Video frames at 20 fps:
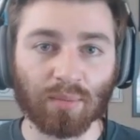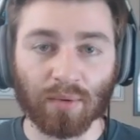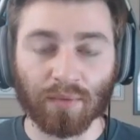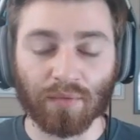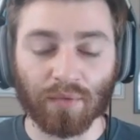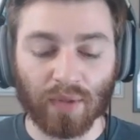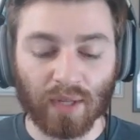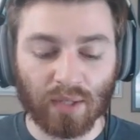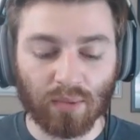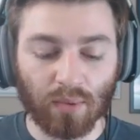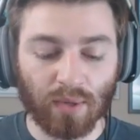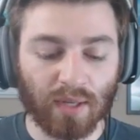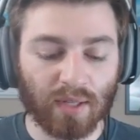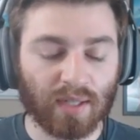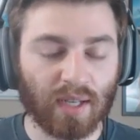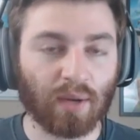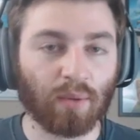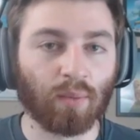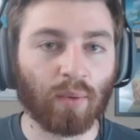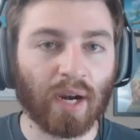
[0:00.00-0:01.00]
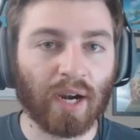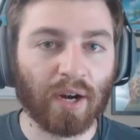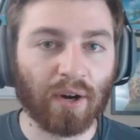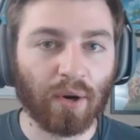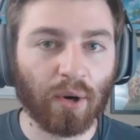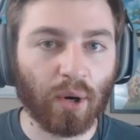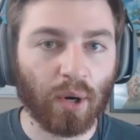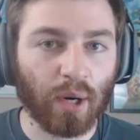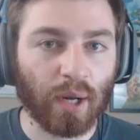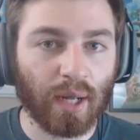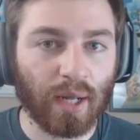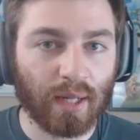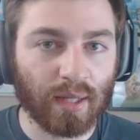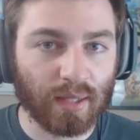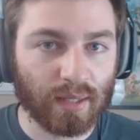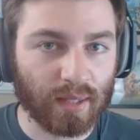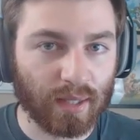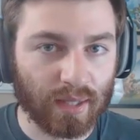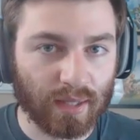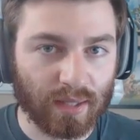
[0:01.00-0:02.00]
but this one is a rare
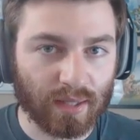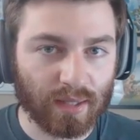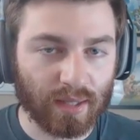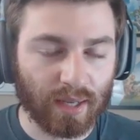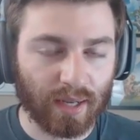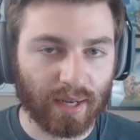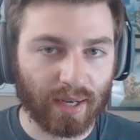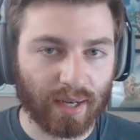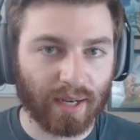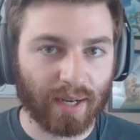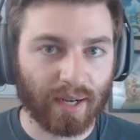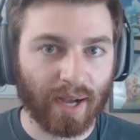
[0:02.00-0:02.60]
instance. Uh,